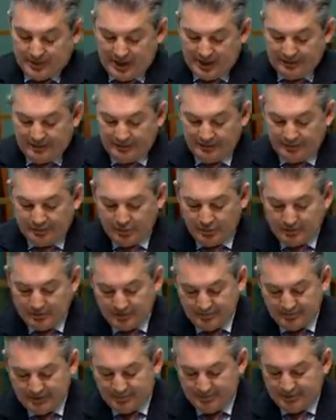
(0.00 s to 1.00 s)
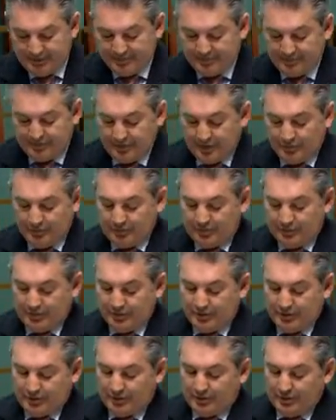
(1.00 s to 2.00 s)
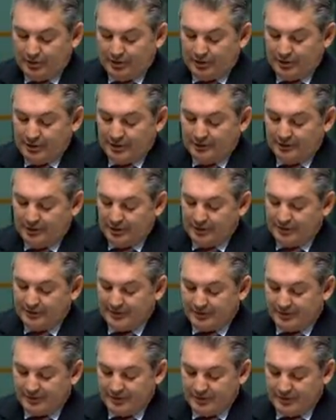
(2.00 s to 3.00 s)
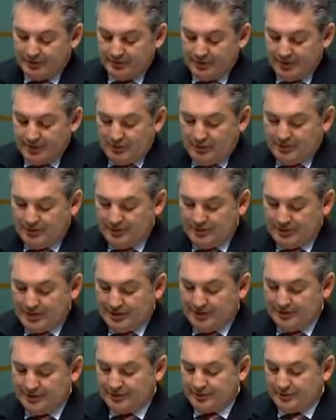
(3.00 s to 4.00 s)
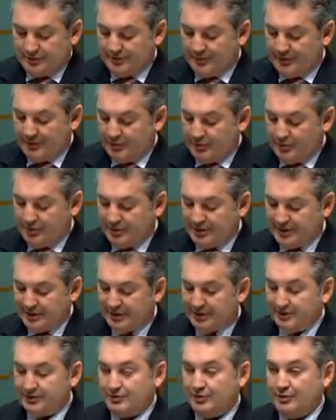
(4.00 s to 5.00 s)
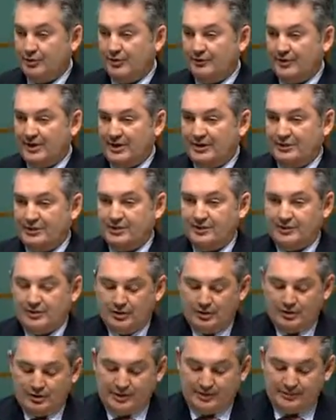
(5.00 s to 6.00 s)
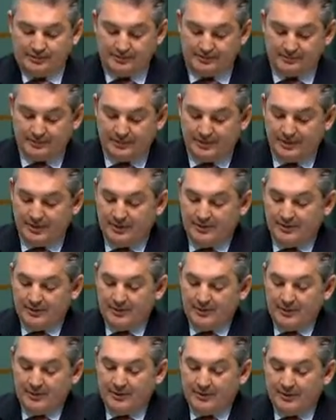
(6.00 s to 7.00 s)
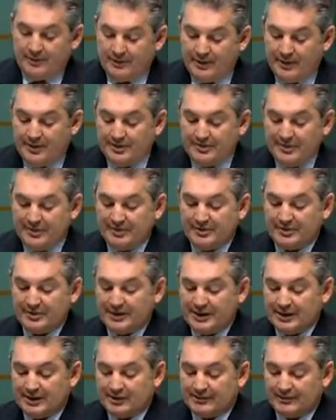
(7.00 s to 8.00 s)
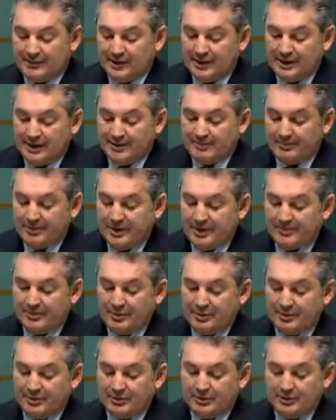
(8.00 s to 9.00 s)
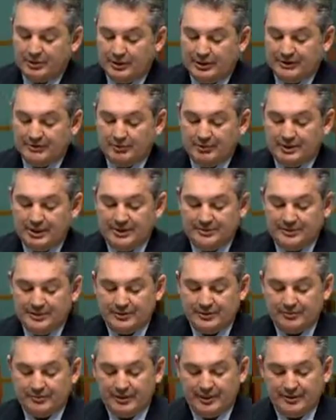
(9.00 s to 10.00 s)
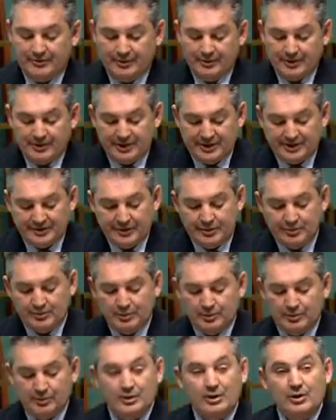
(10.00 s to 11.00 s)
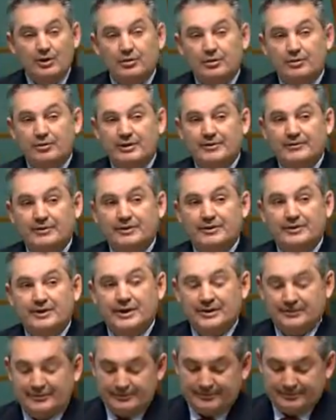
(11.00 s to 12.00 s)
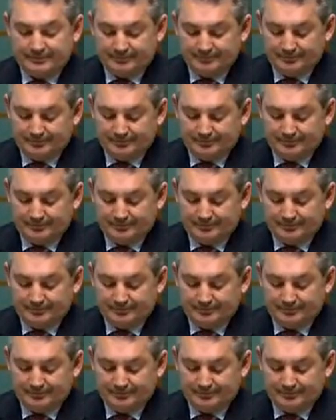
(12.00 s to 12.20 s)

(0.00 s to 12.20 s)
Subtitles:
Other important amendments that I would like to highlight are those that deal with changes to the Fair Work Act 2009. These amendments clarify unpaid parental leave arrangements where there is a stillborn or infant death.